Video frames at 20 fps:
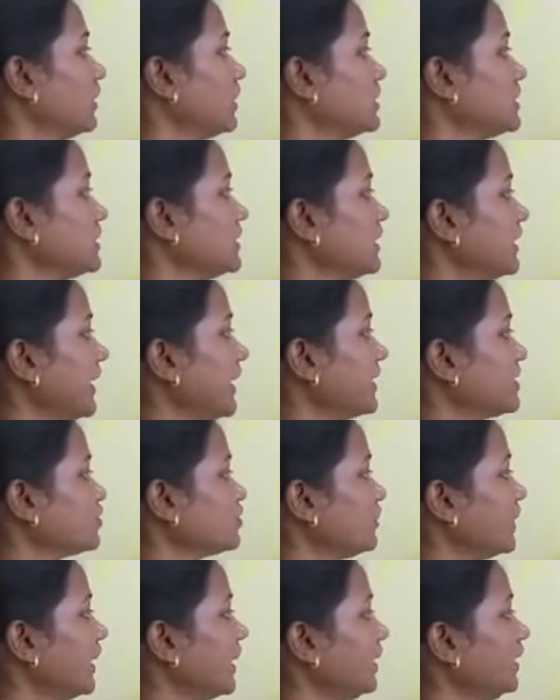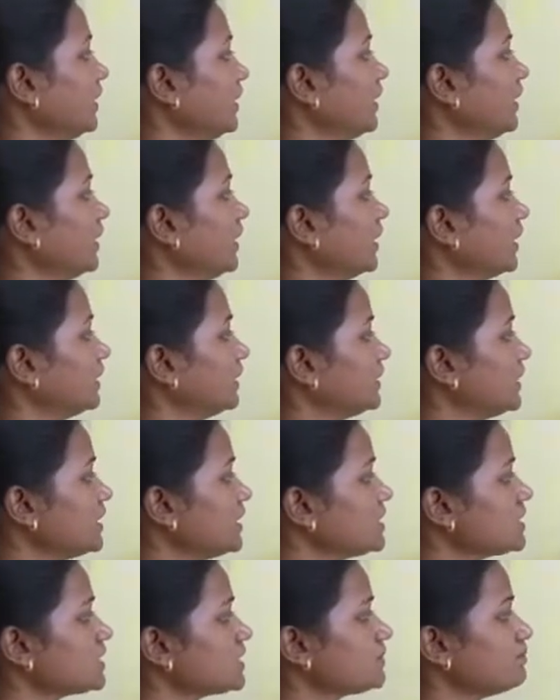See the next one.
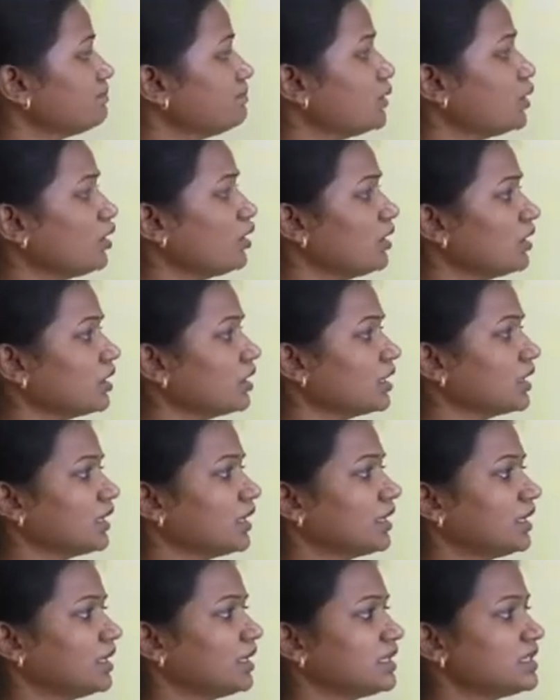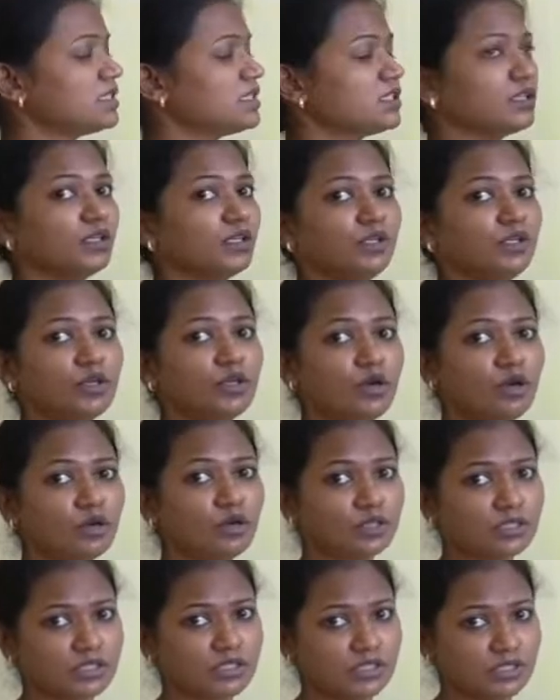This book is
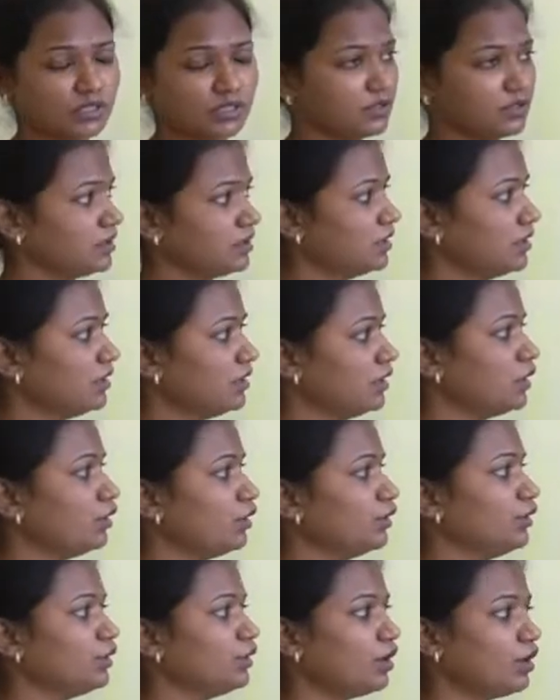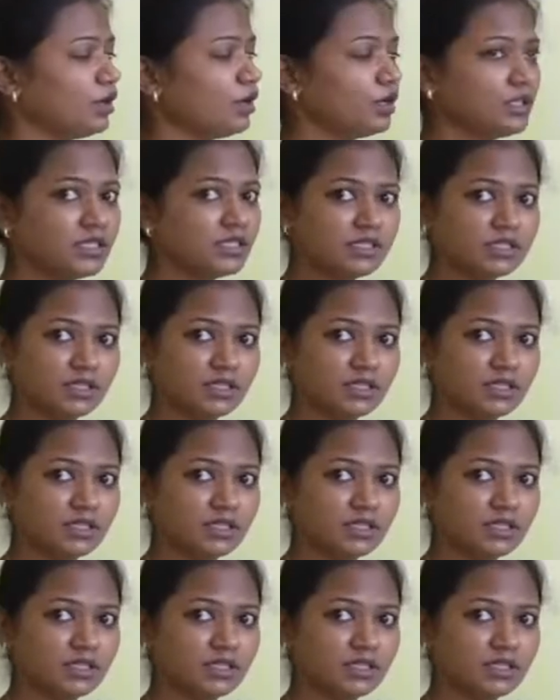yours. Now yours